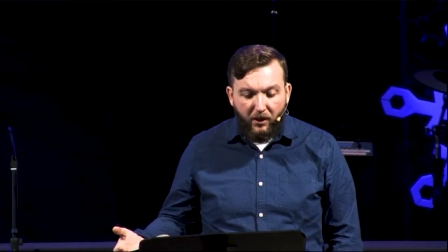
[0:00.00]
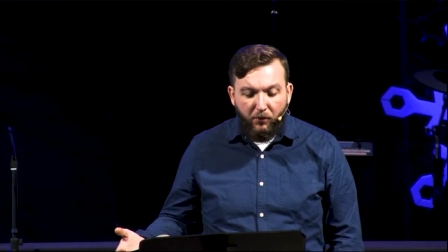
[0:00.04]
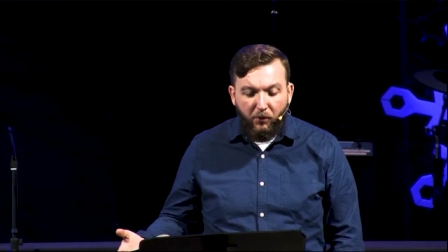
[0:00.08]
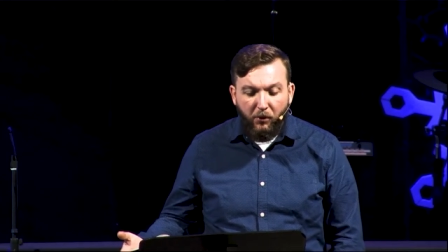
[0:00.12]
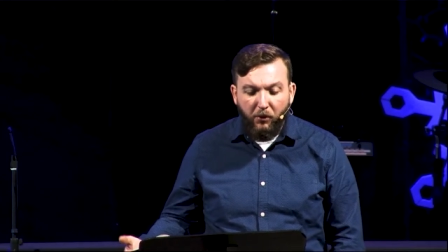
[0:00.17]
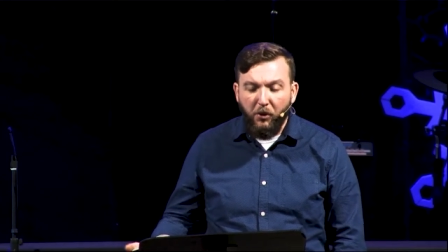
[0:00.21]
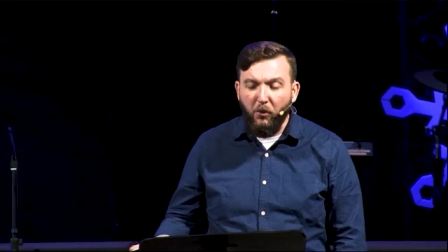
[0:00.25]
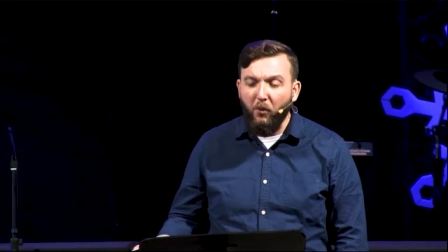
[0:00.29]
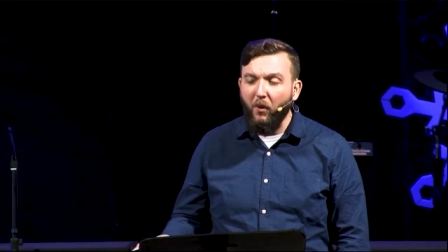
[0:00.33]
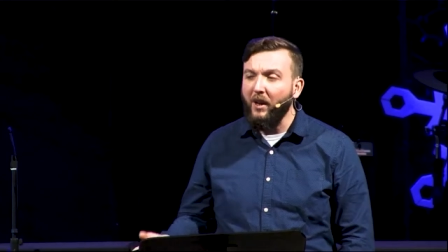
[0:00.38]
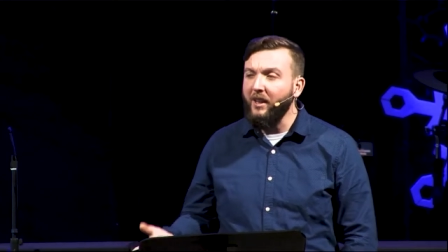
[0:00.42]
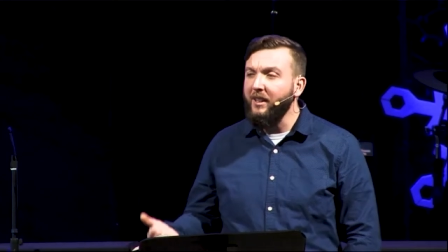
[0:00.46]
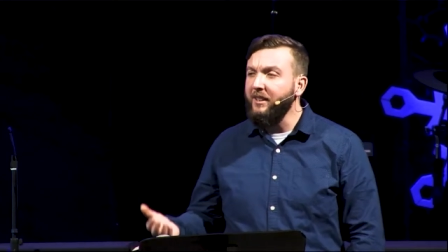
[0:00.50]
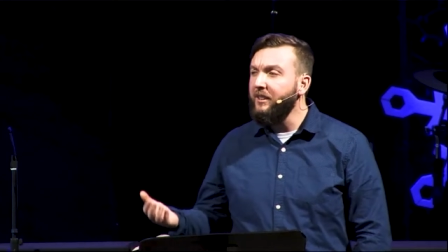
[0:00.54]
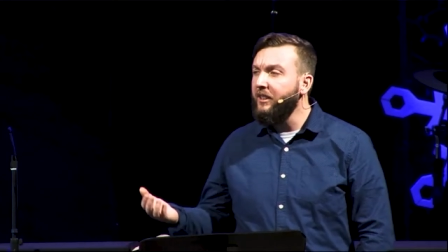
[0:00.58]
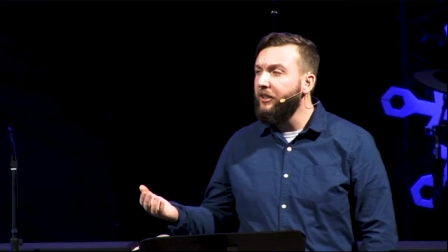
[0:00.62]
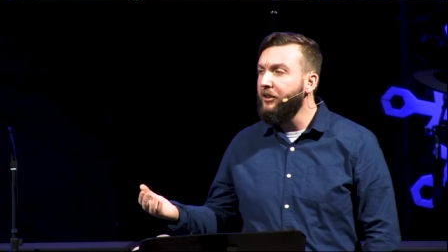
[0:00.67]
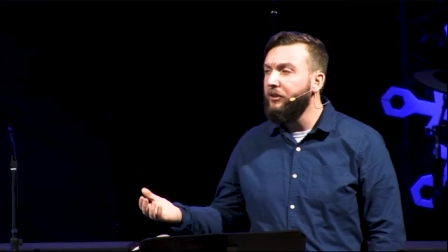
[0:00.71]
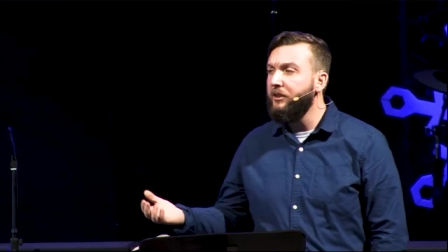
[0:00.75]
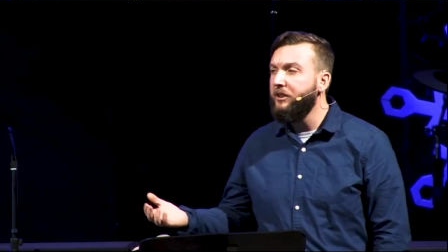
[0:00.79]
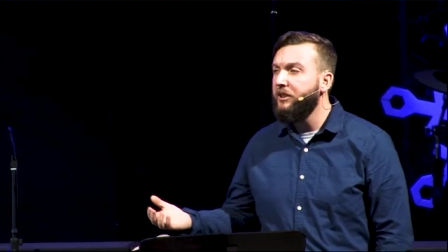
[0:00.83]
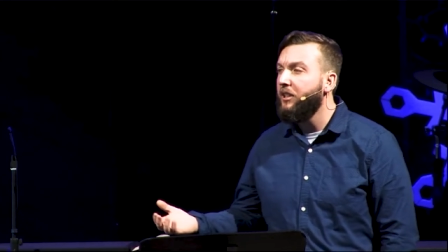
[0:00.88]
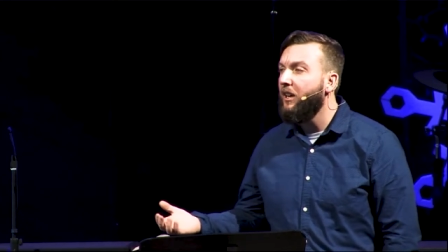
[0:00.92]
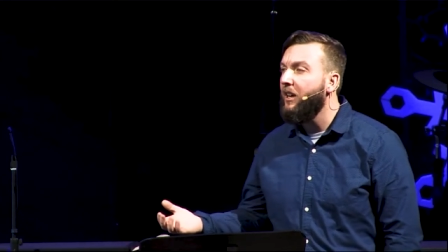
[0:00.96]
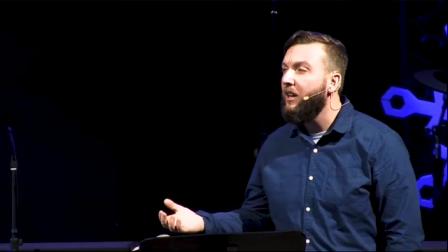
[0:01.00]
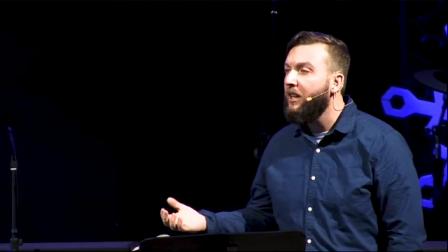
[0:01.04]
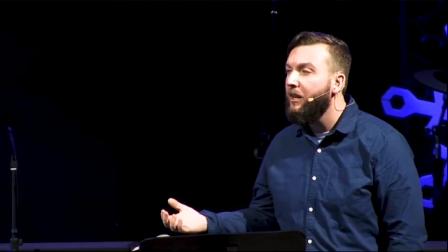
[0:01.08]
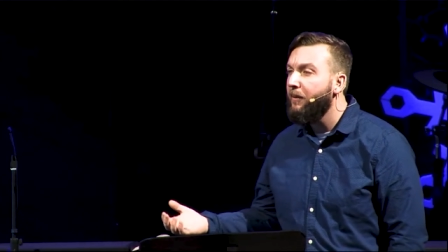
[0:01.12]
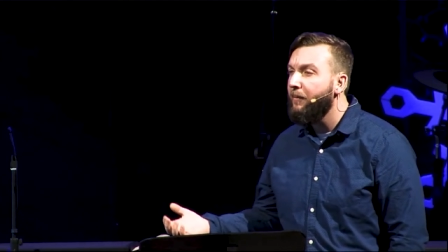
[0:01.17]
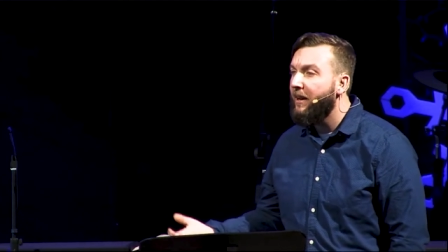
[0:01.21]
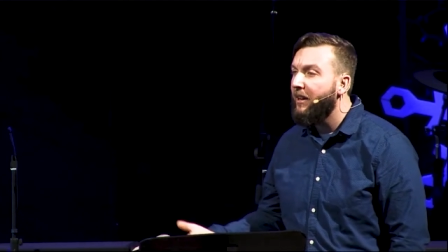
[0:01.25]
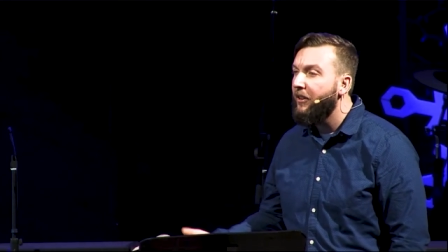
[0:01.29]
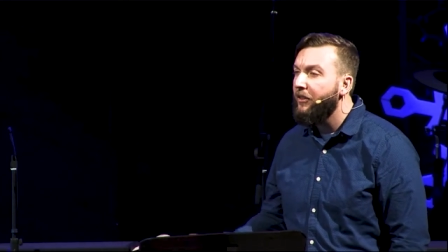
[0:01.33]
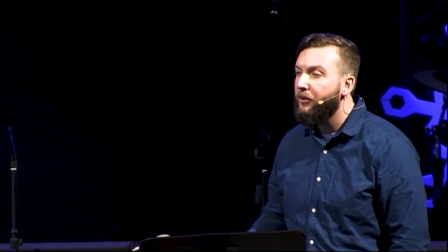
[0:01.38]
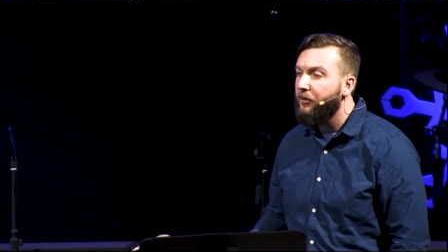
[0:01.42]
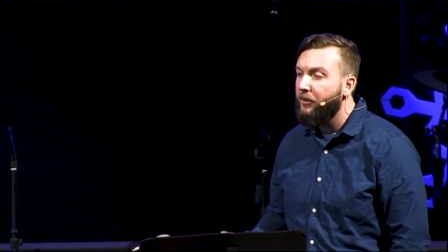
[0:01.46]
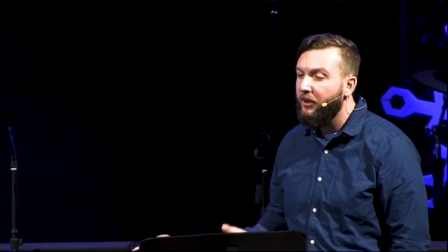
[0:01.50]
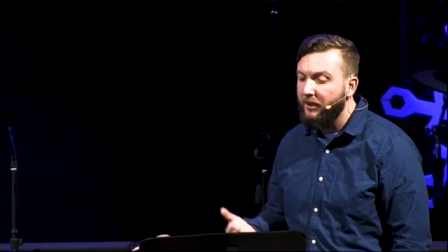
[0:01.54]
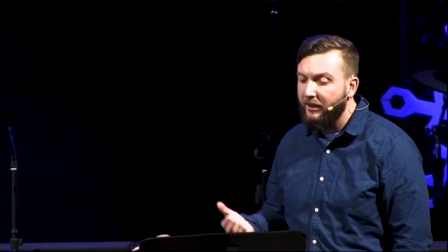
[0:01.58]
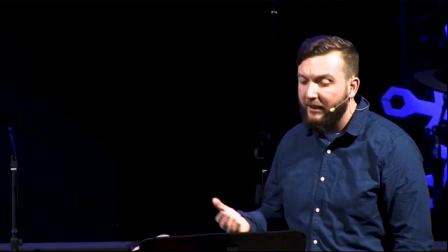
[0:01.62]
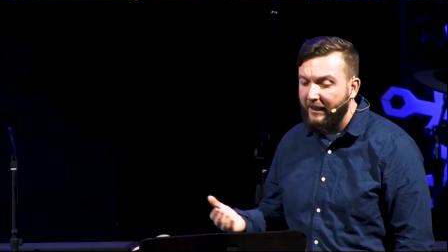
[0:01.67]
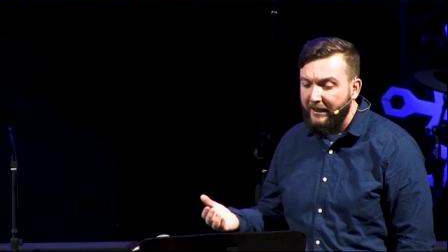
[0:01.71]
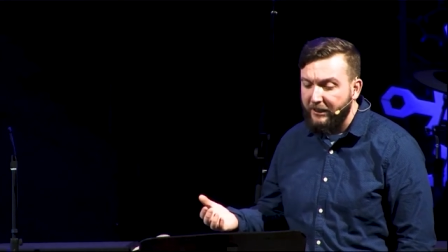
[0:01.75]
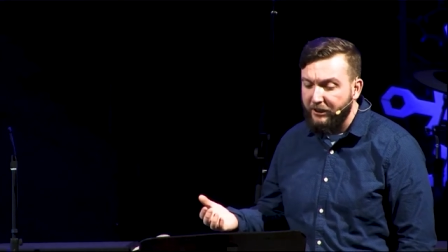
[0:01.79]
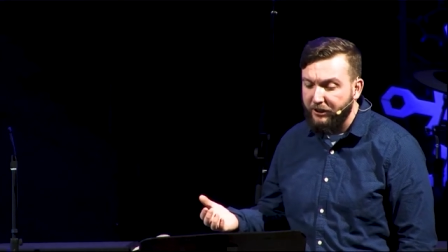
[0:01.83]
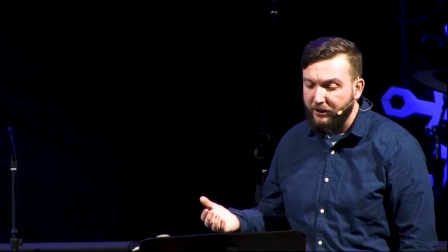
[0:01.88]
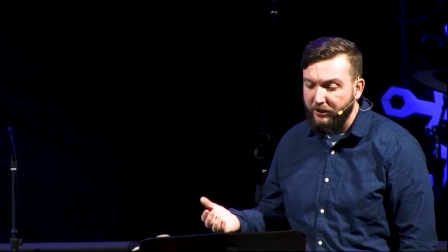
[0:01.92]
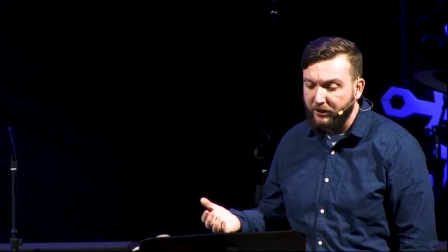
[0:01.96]
what we wanted to do is talk about the
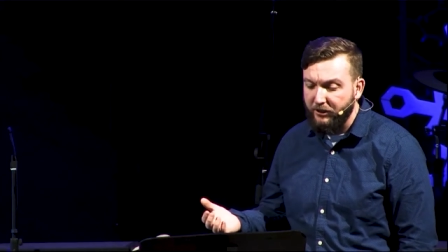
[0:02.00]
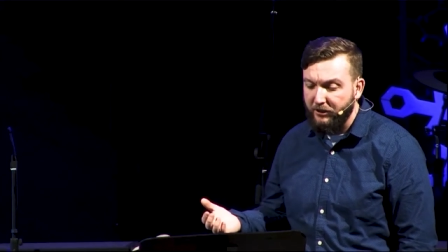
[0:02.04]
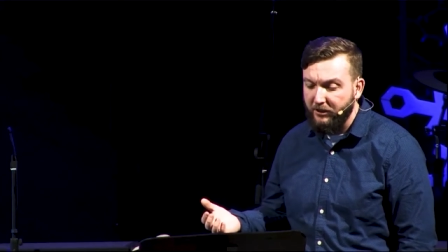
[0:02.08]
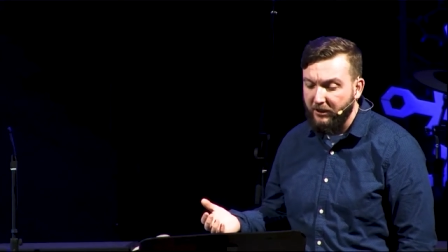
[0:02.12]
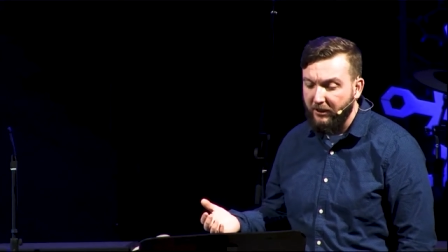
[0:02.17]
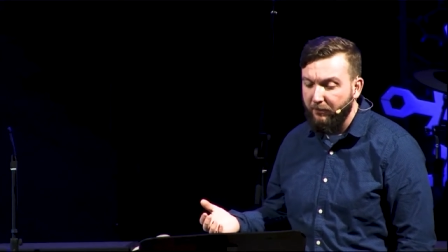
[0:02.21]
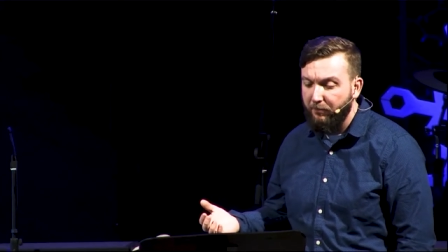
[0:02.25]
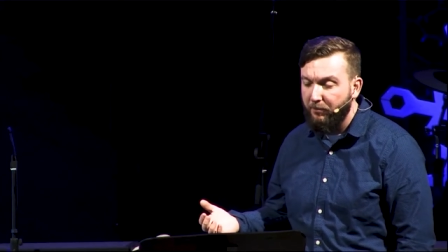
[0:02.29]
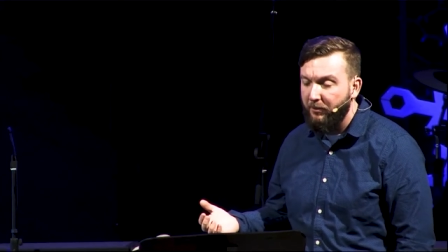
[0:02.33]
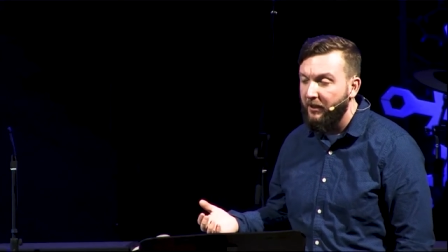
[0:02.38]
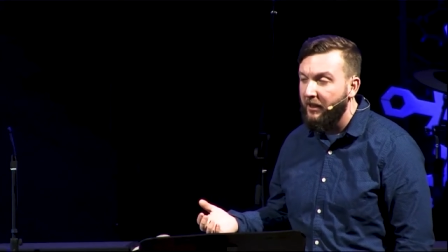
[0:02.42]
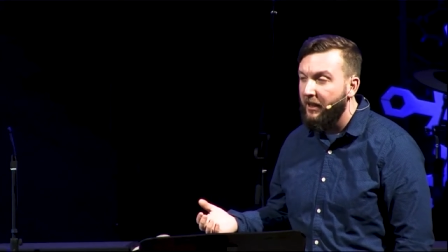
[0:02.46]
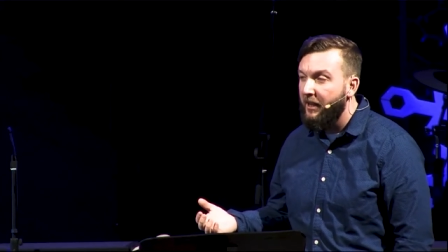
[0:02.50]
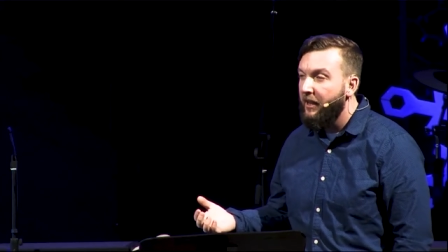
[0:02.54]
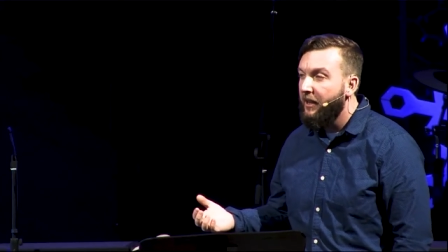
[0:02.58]
relationship